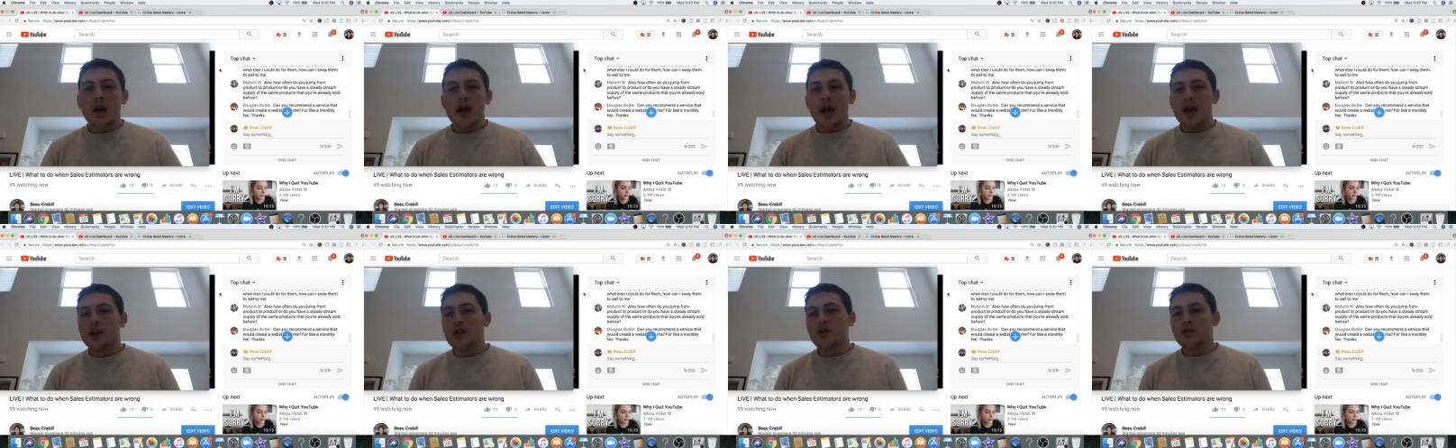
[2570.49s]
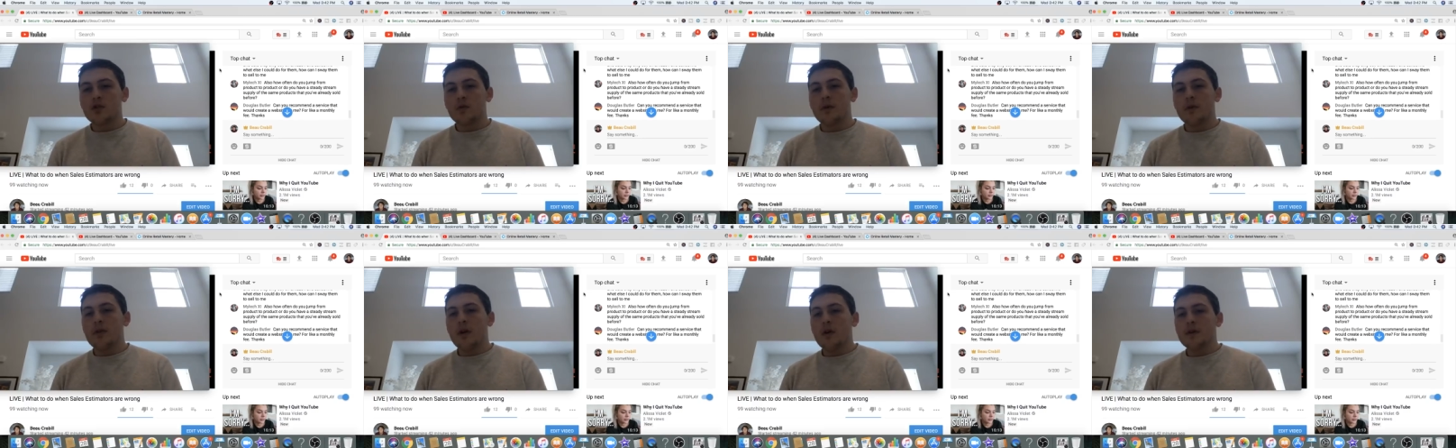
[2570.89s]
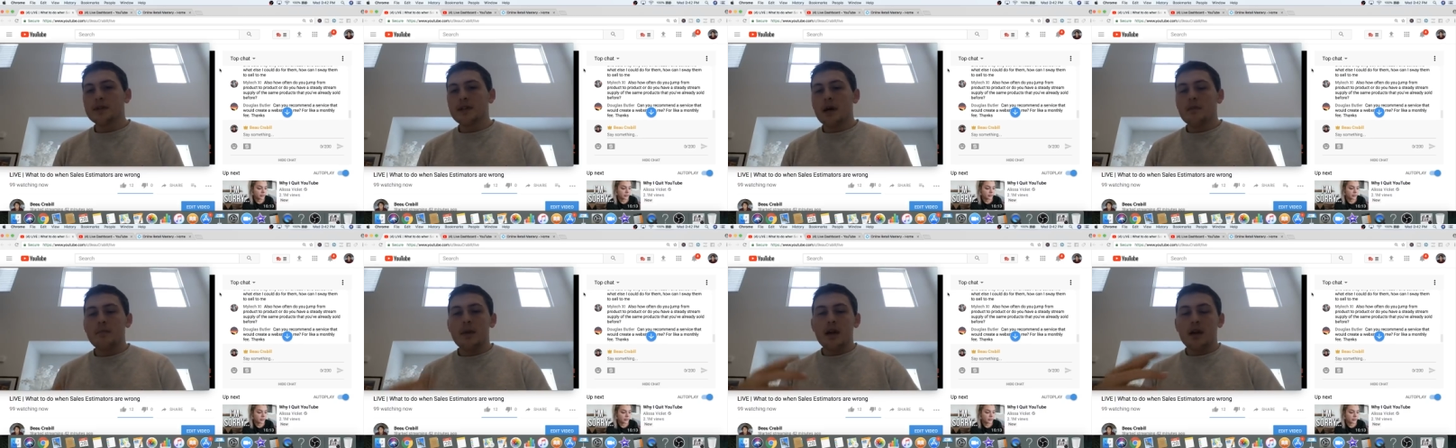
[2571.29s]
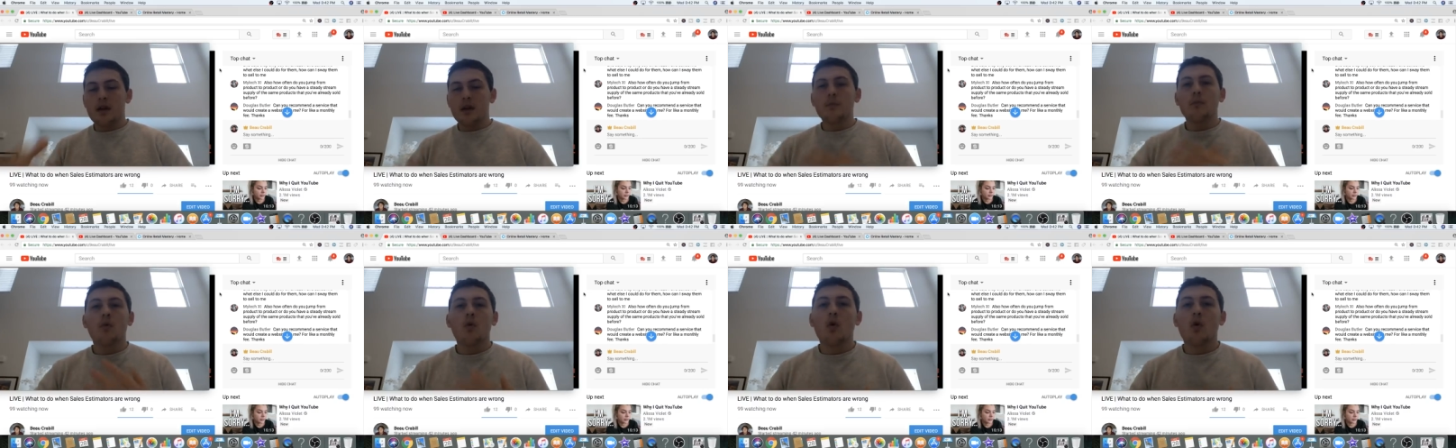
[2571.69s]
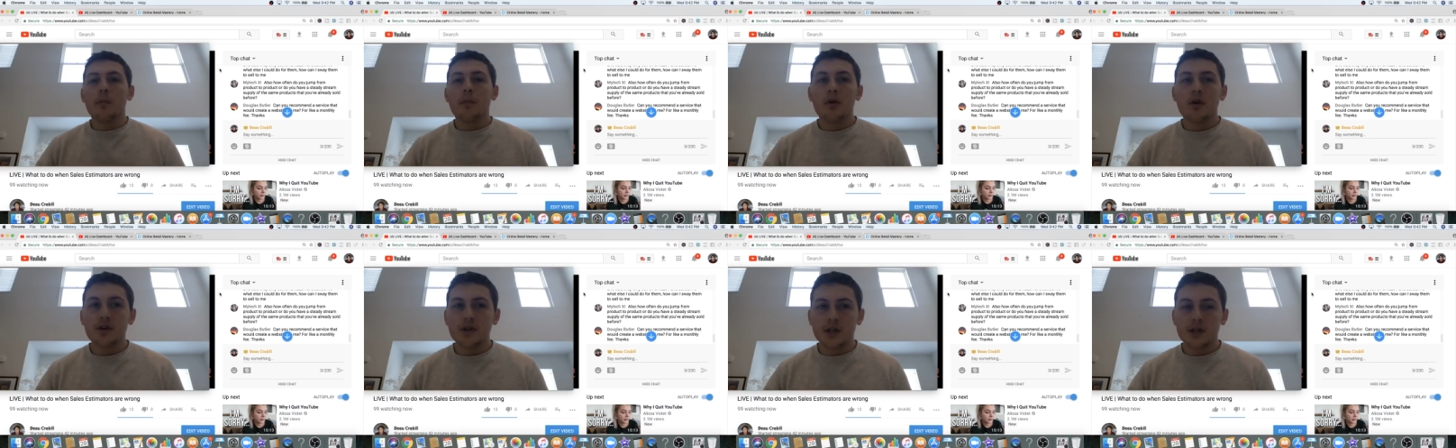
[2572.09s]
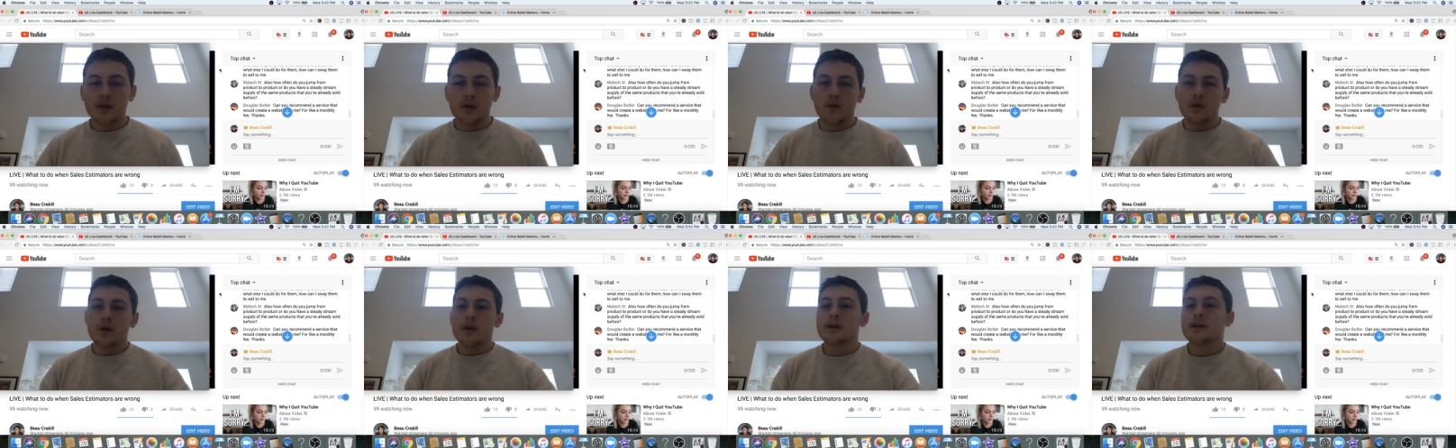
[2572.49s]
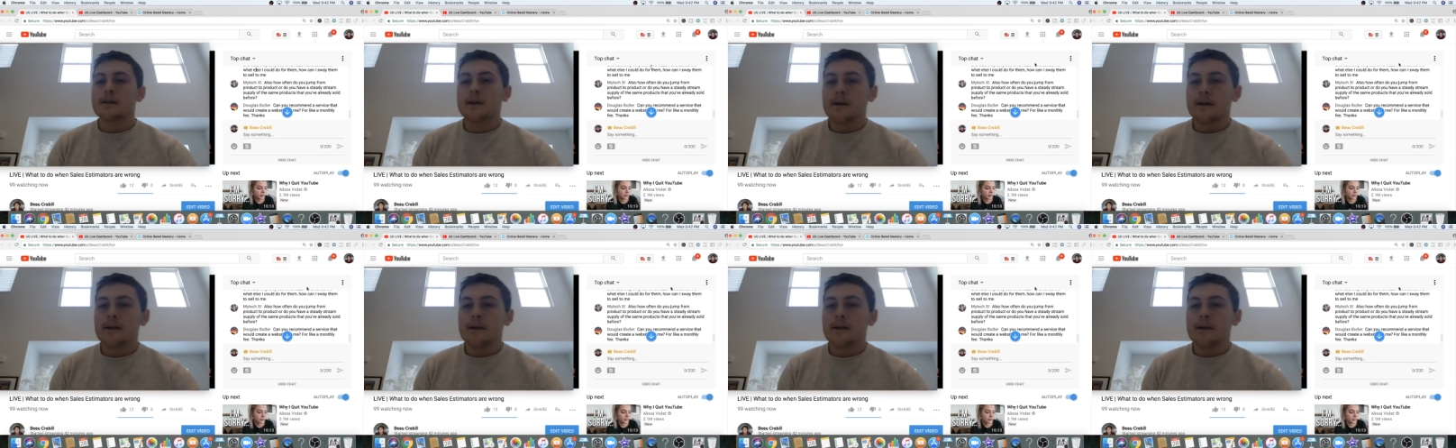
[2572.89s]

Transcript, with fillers: And usually with those, I'm making more purchase orders.